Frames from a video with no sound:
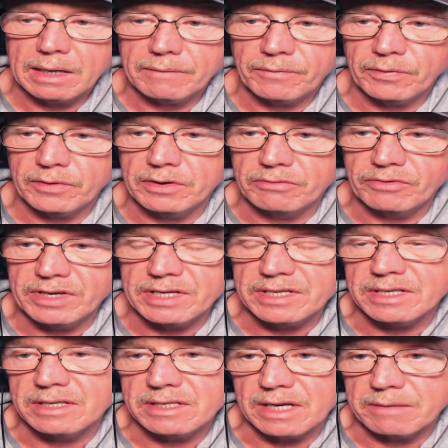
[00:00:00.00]
uh, for the
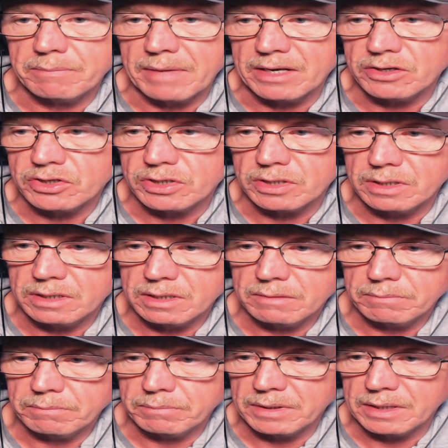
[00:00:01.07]
reasons I mentioned,
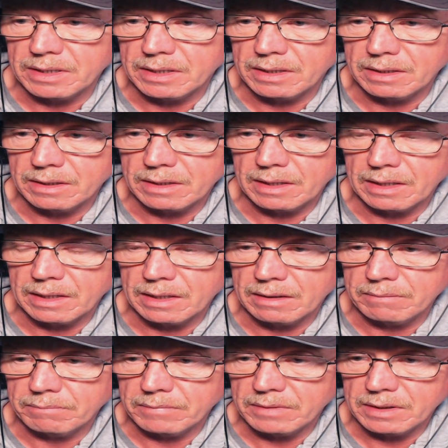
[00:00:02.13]
being
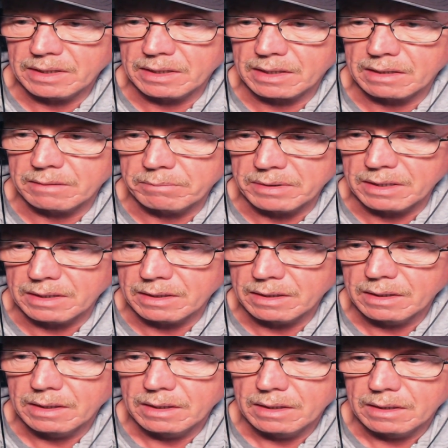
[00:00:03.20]
um, it can be
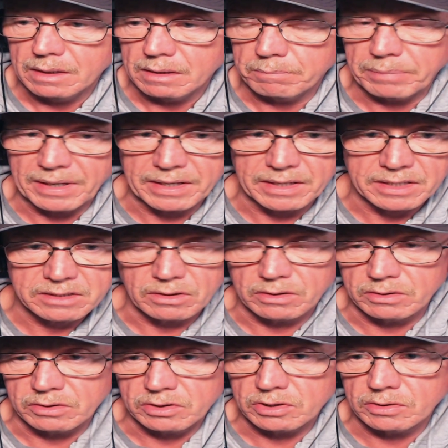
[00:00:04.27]
biased
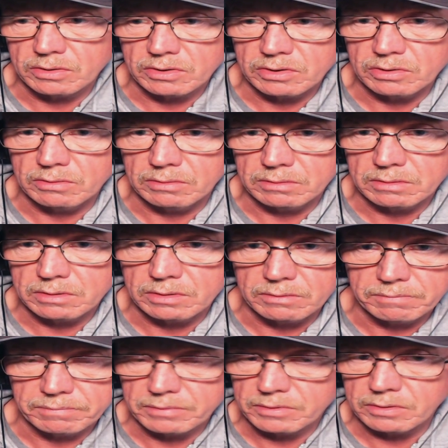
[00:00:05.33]
on two, two,
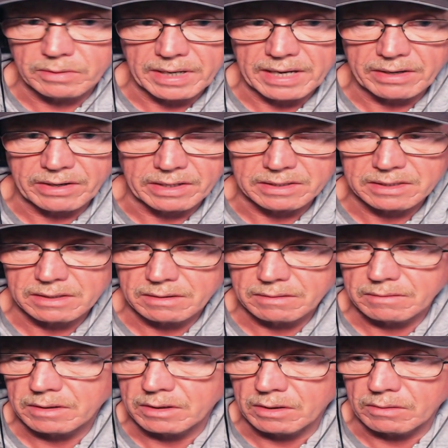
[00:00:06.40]
two, two areas,
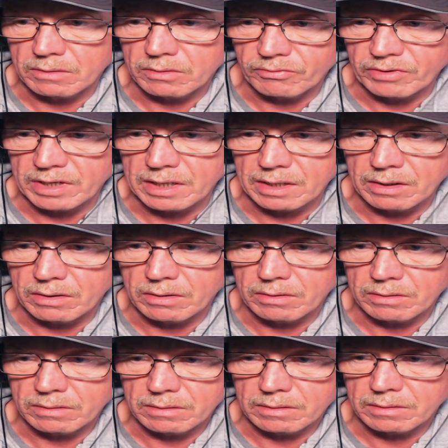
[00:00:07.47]
you know, green
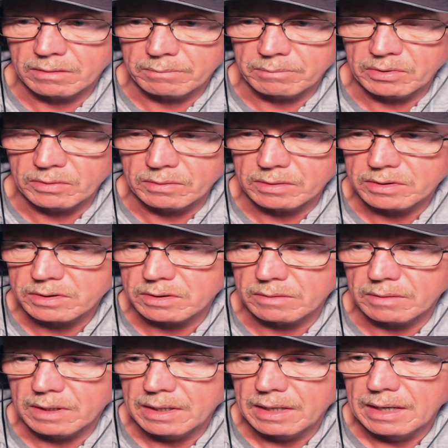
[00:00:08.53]
or, or blue.
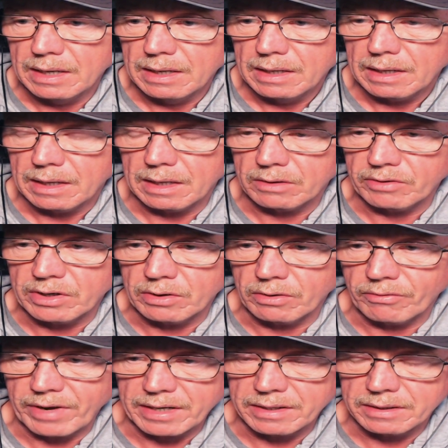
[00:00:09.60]
So, uh, green
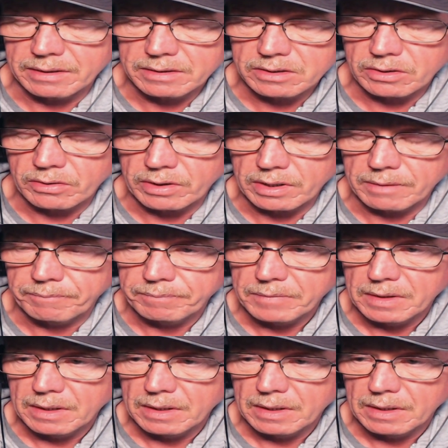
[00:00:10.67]
or red, sorry.